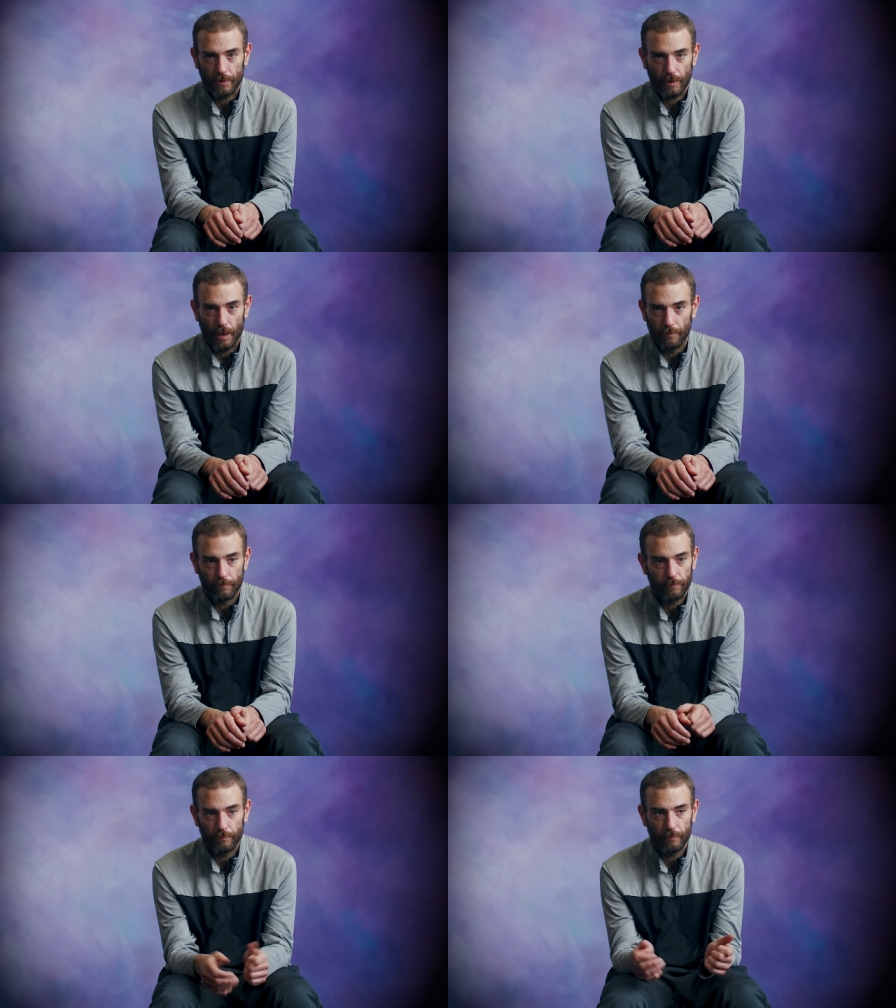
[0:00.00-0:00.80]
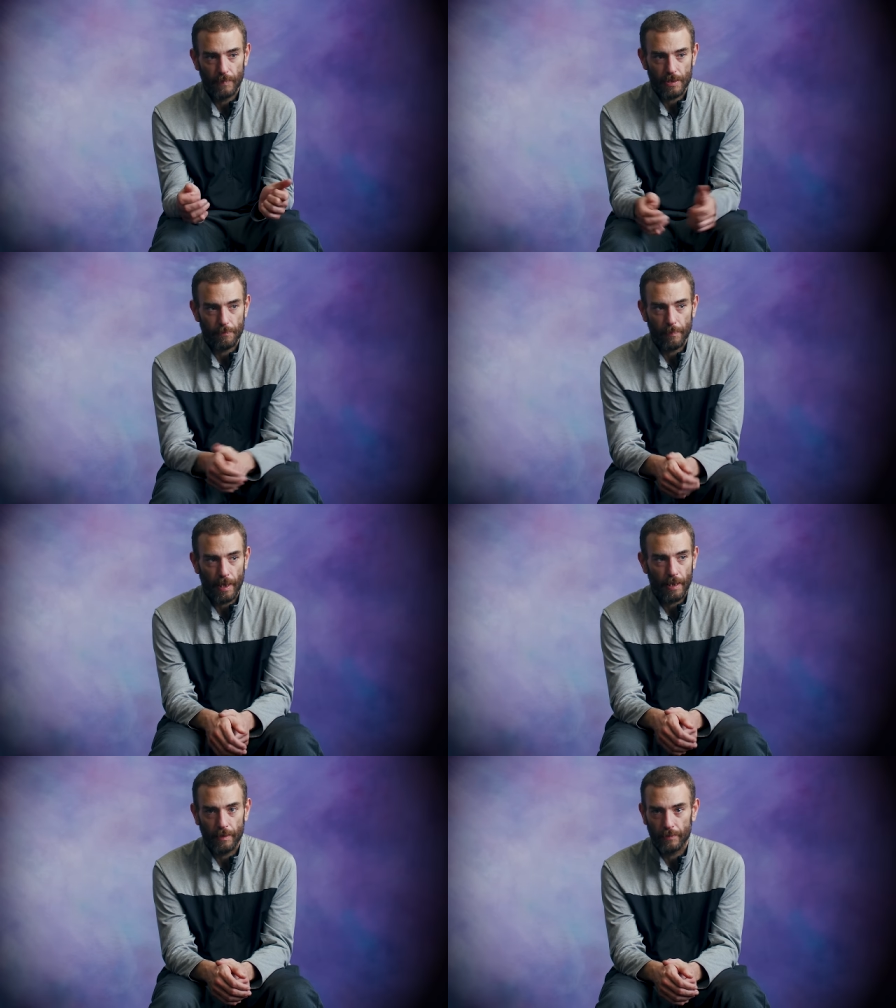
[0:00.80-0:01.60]
I've, as a
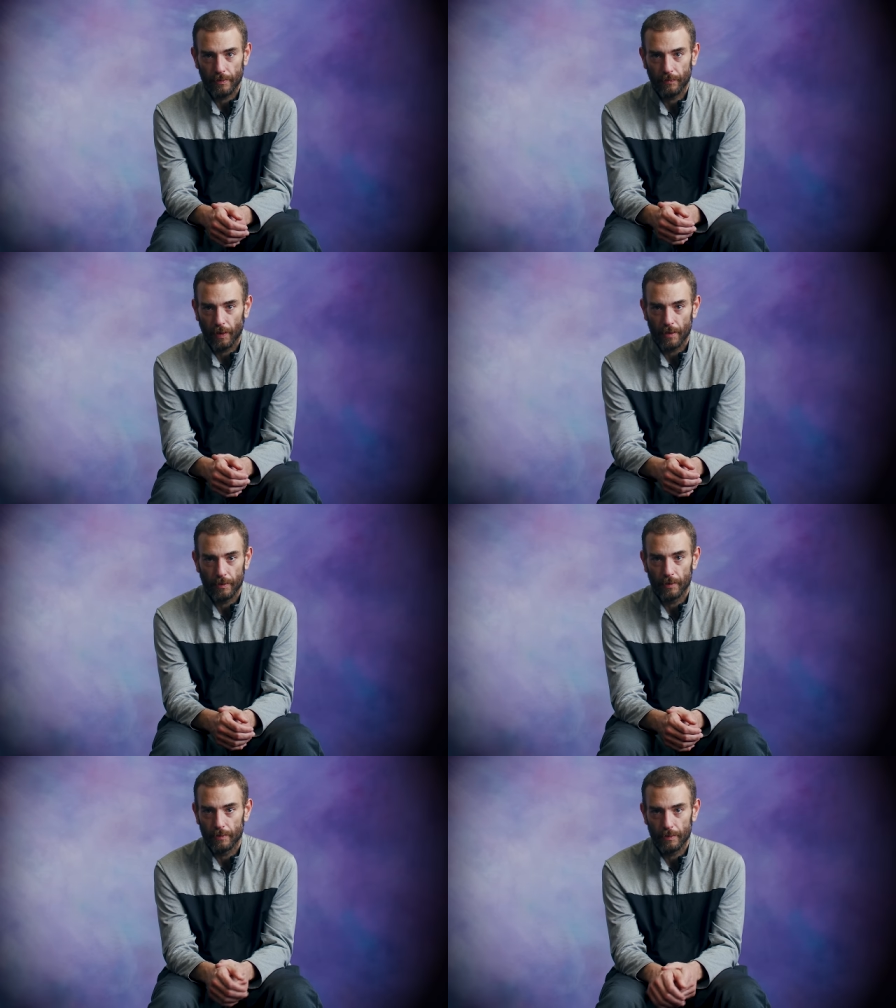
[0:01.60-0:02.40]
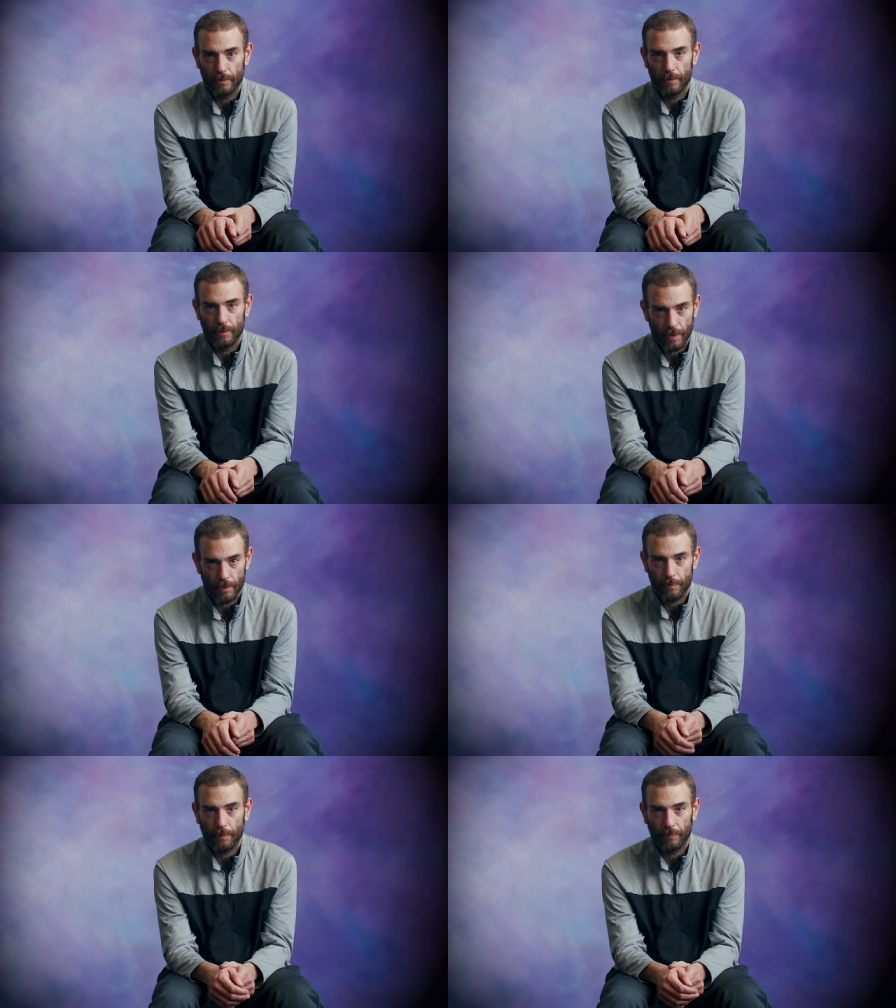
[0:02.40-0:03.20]
man, as a father, you're
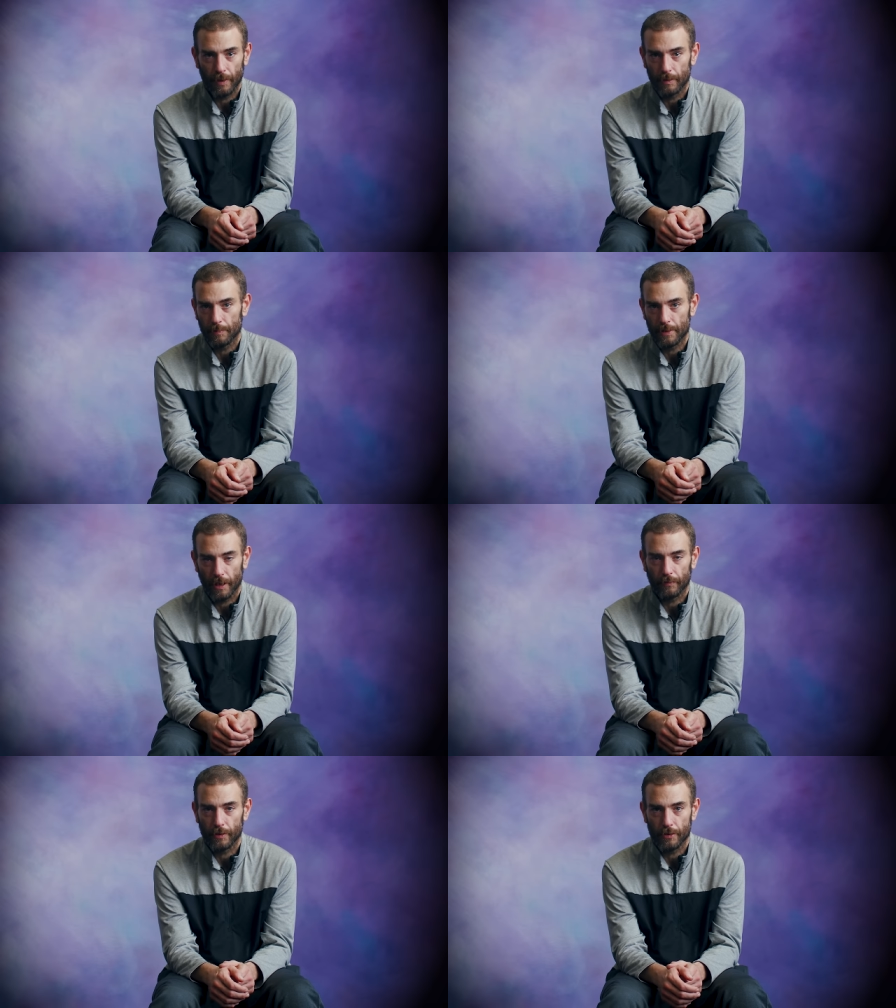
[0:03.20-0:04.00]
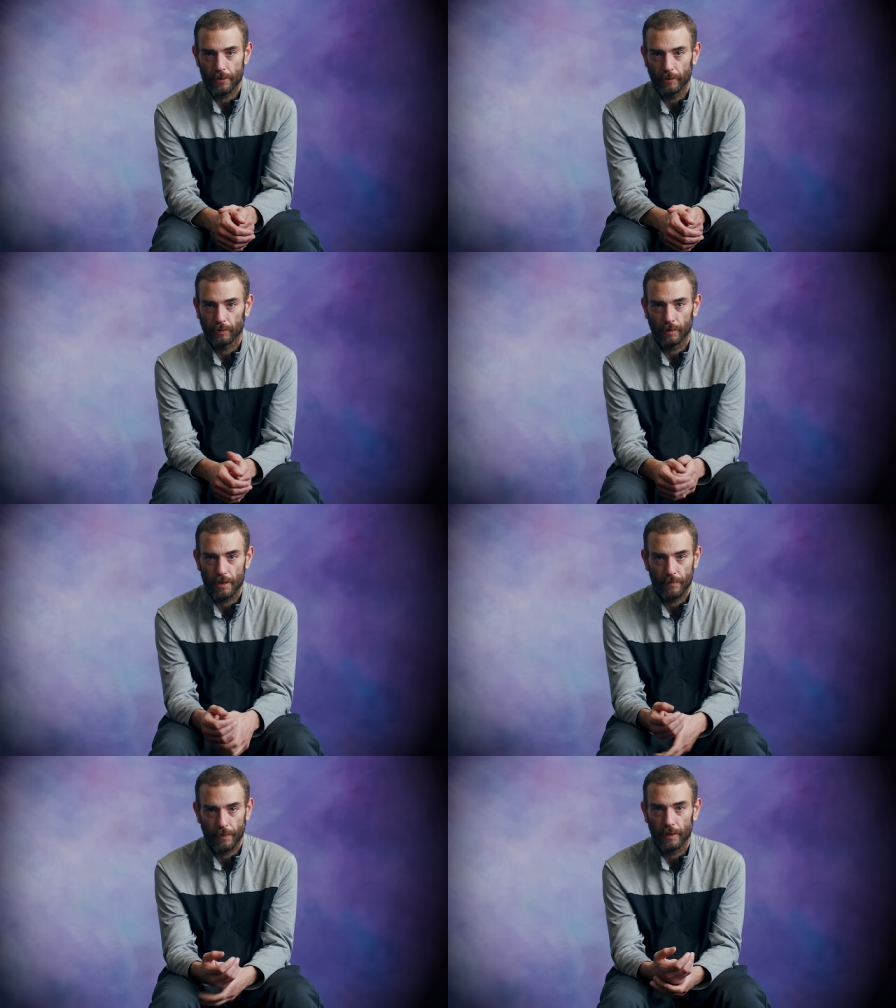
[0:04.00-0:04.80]
there to provide and protect for your children
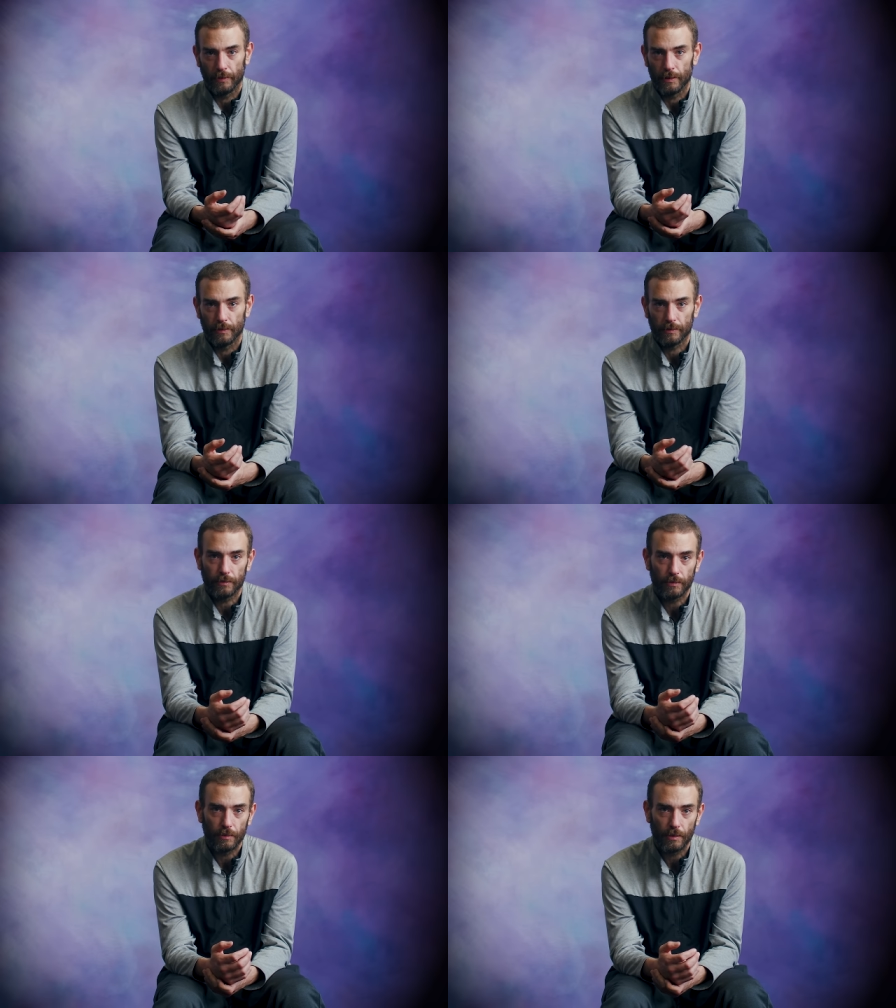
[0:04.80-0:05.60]
at the very least.